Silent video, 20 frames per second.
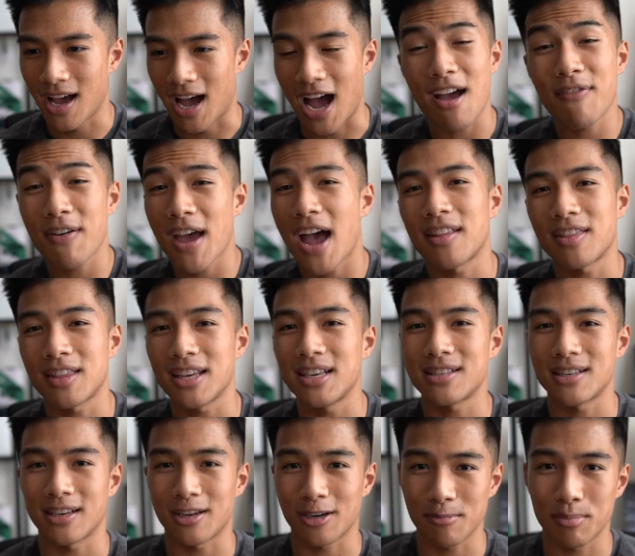I've had
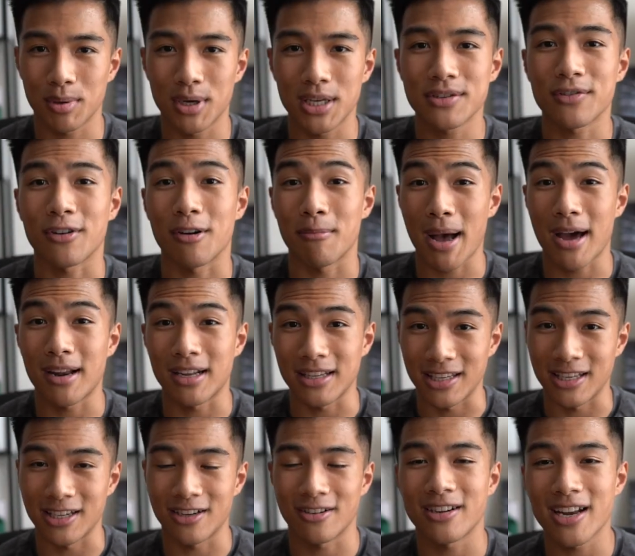these earbuds for about
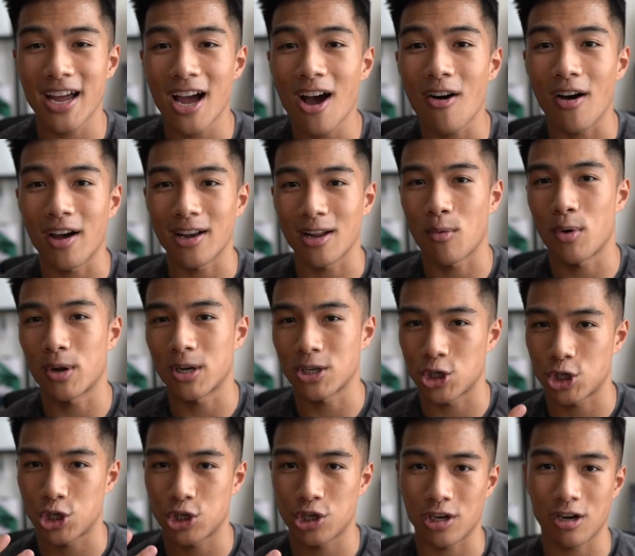a year now and I wanted
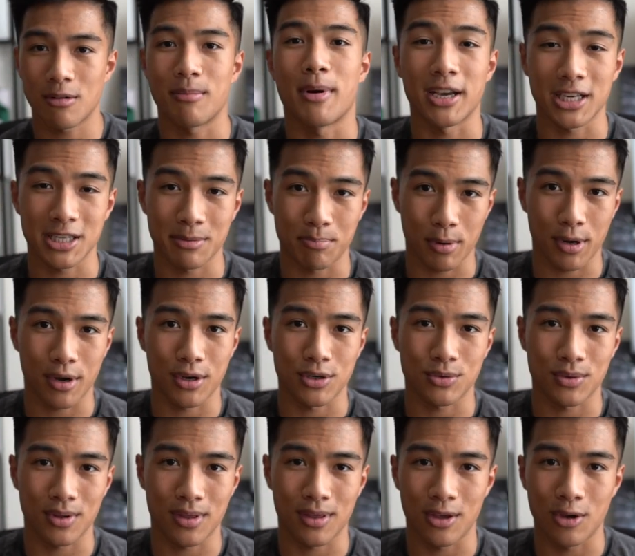to share my
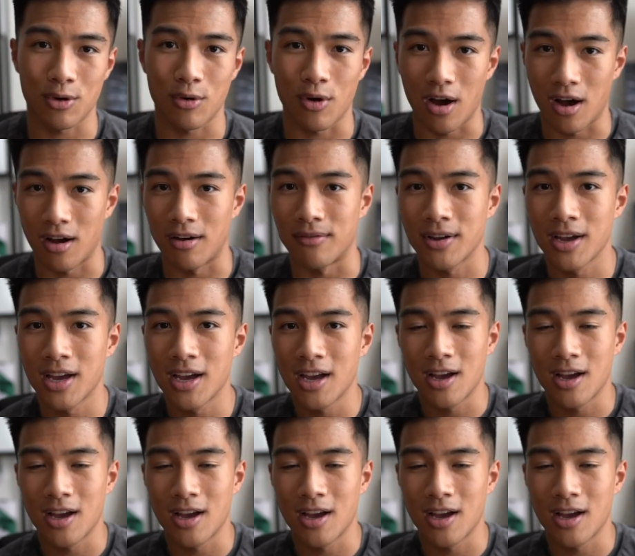experience with you of